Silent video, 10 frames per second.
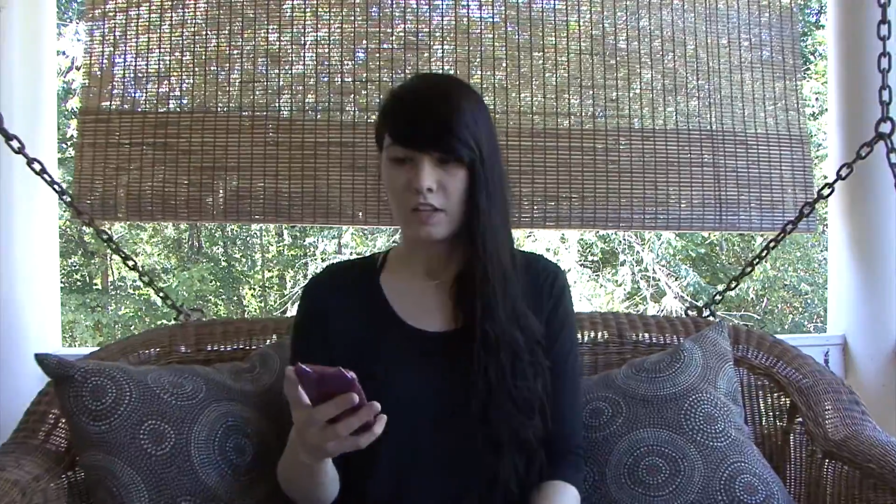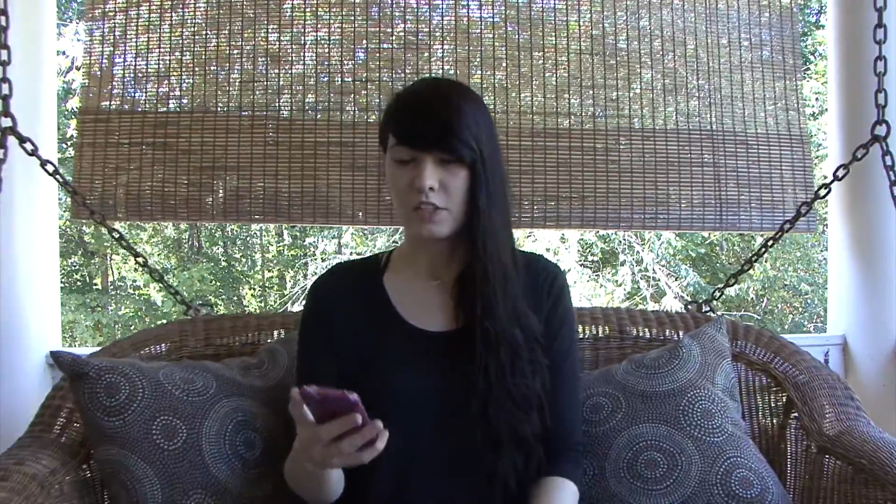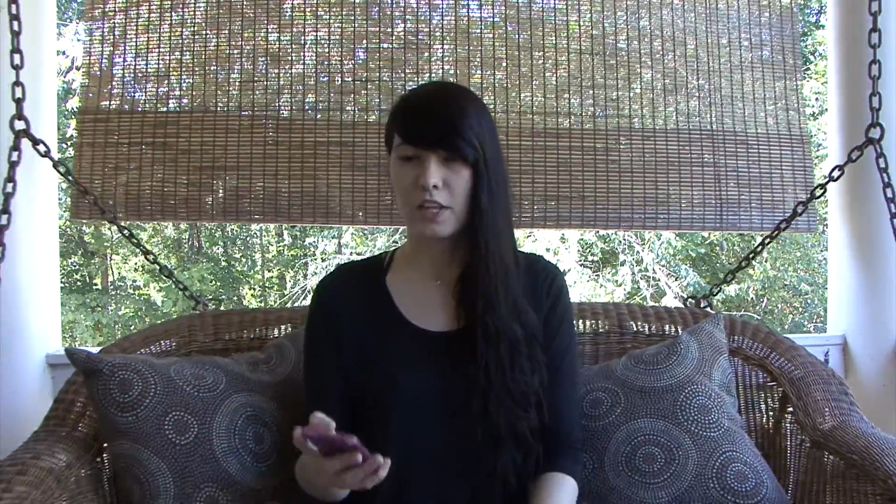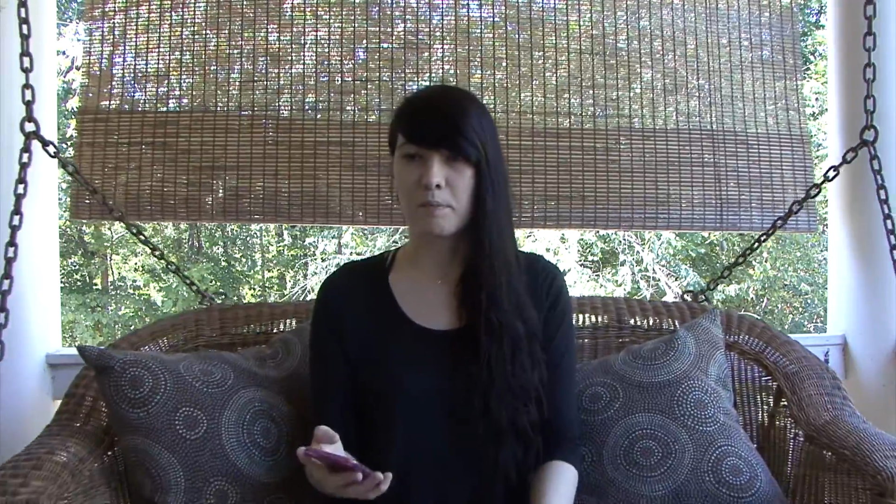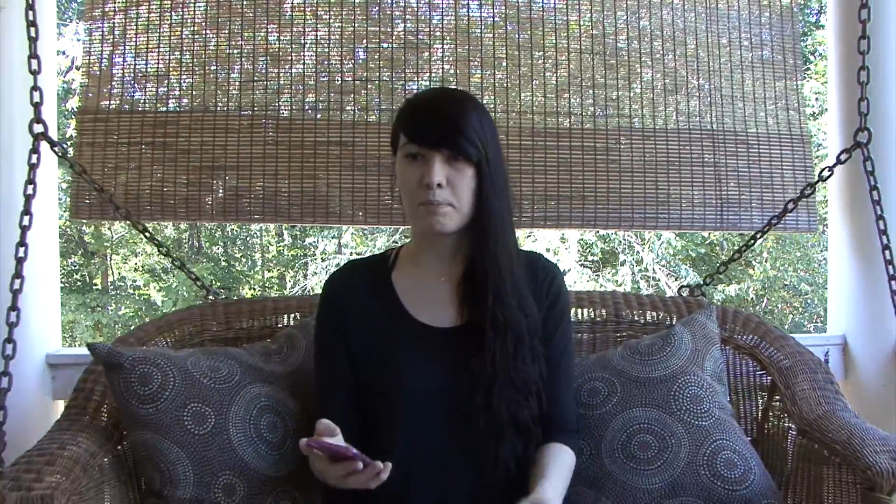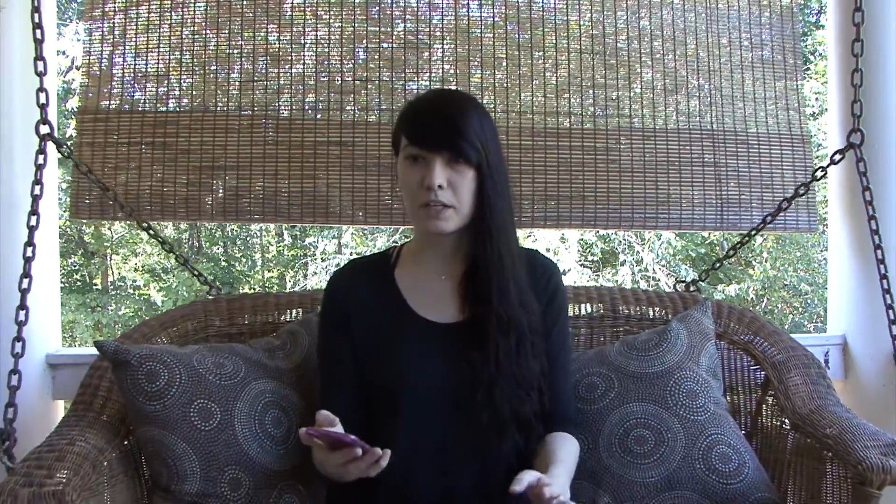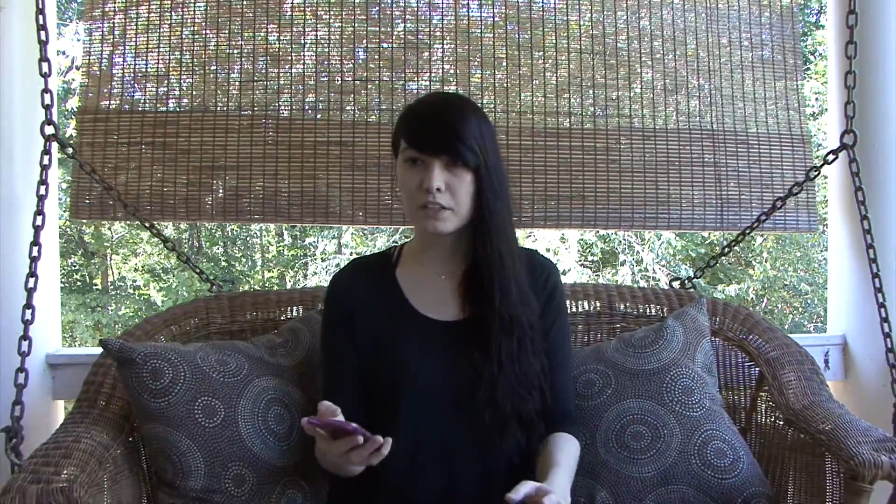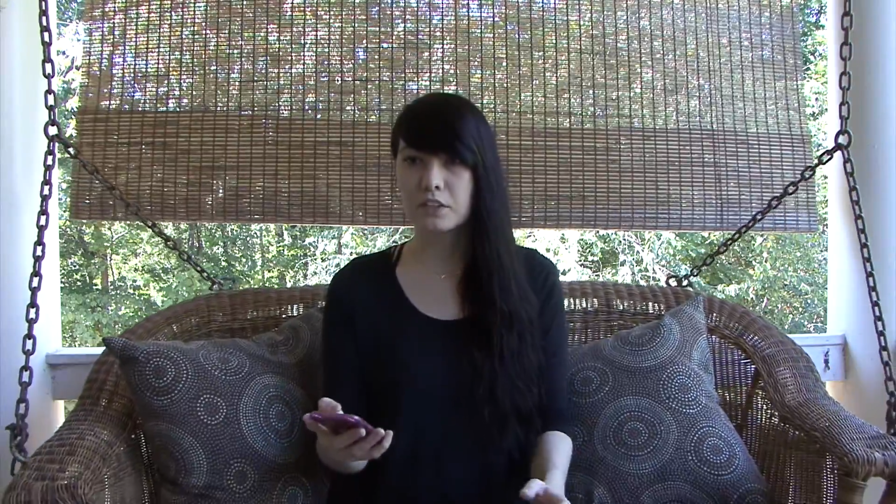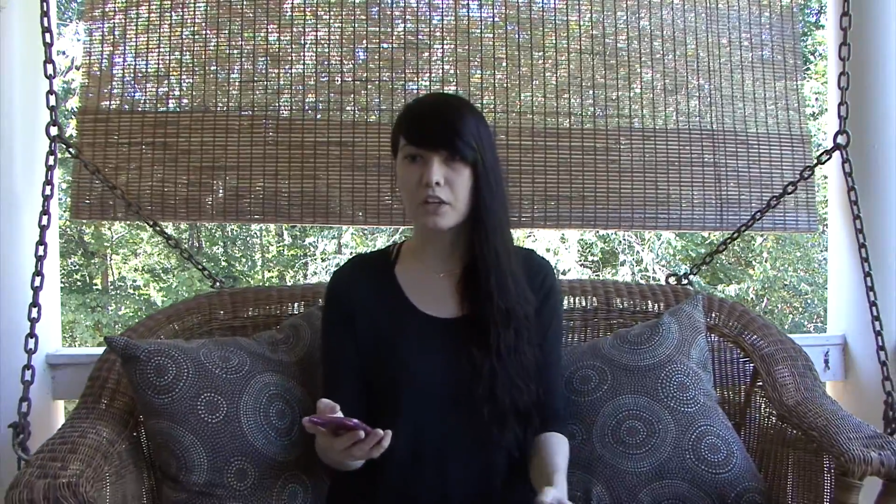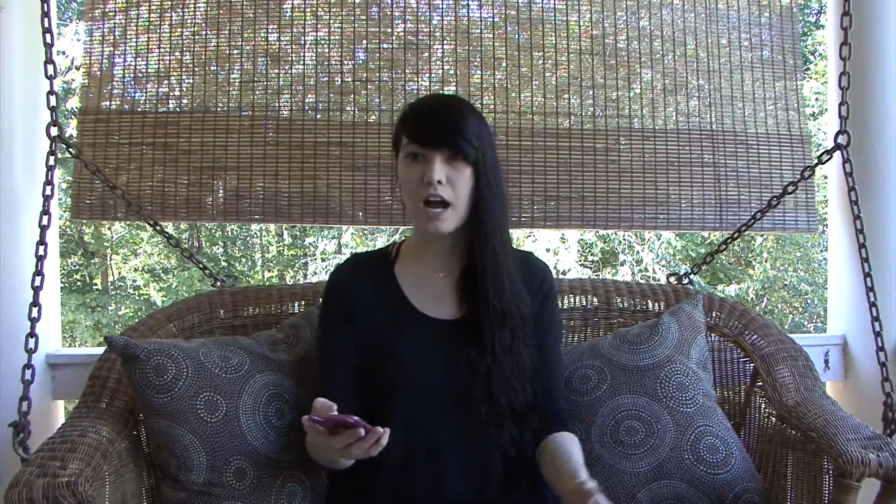So they
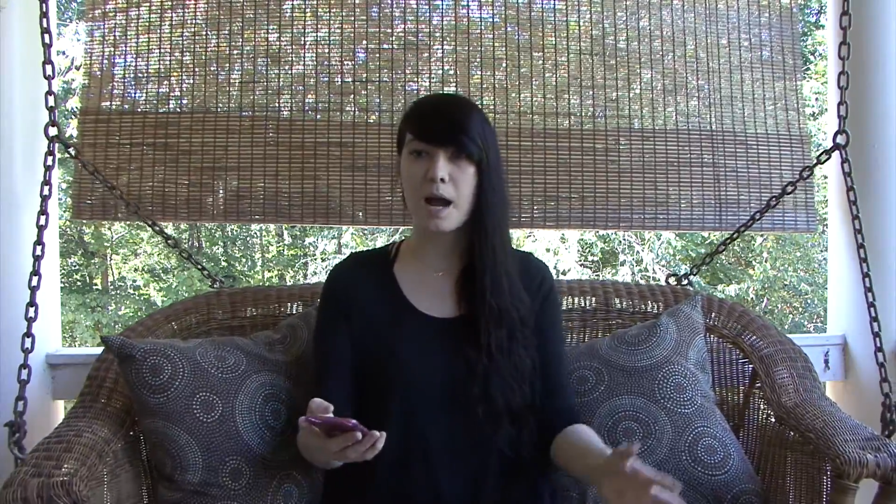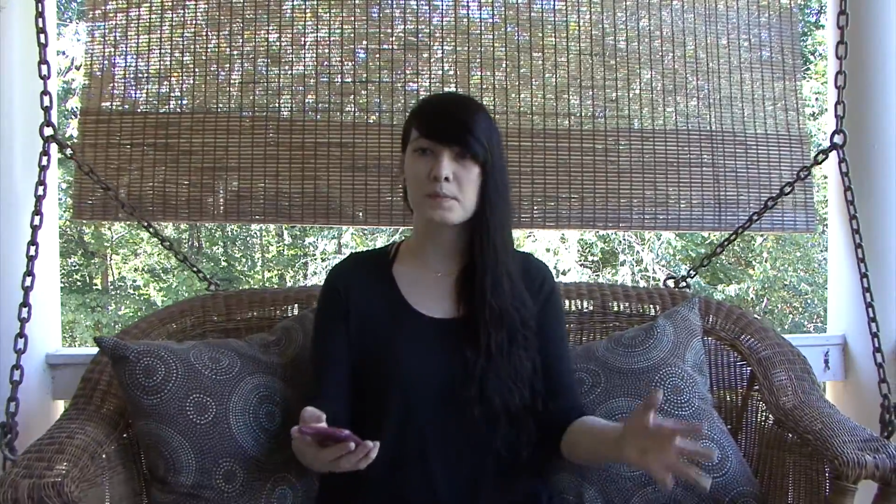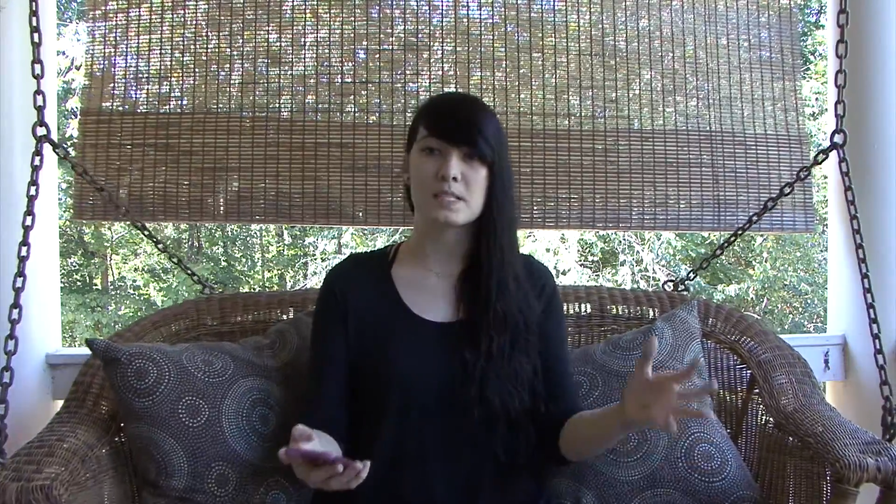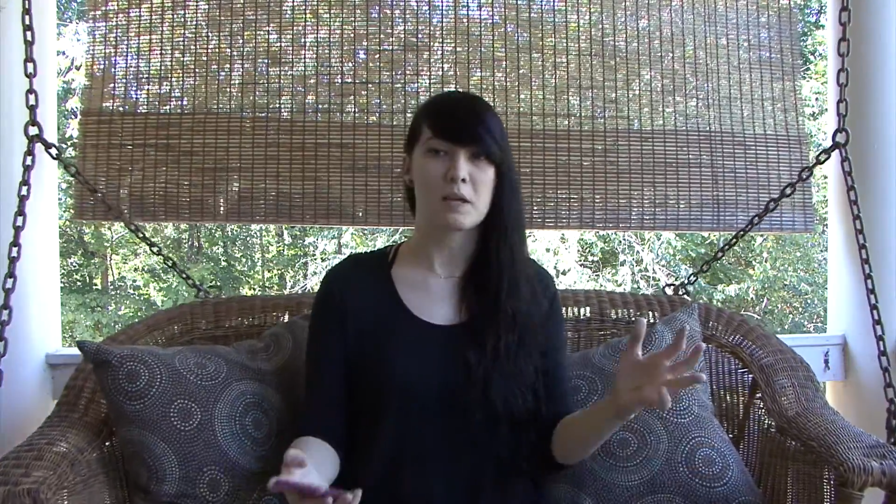burned crops,